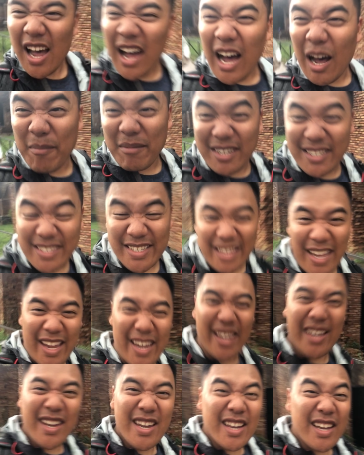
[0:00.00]
I'm gonna
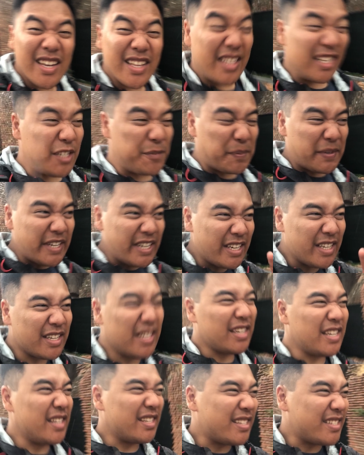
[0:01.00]
say this Peak
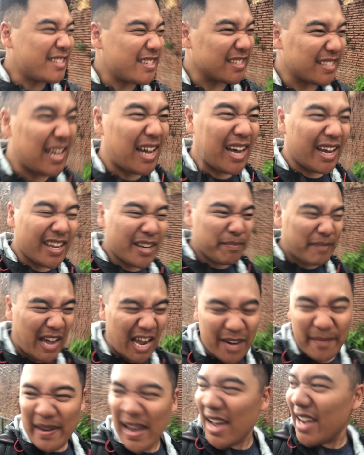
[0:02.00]
design
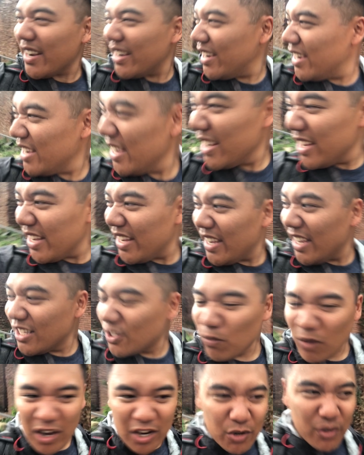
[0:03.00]
backpack
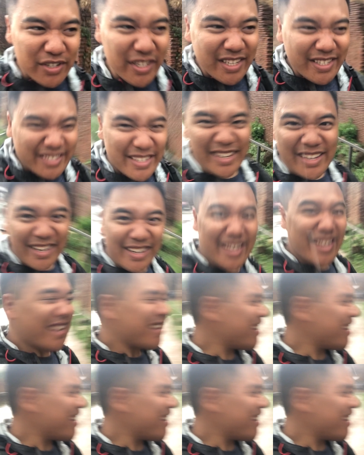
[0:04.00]
is water resistant,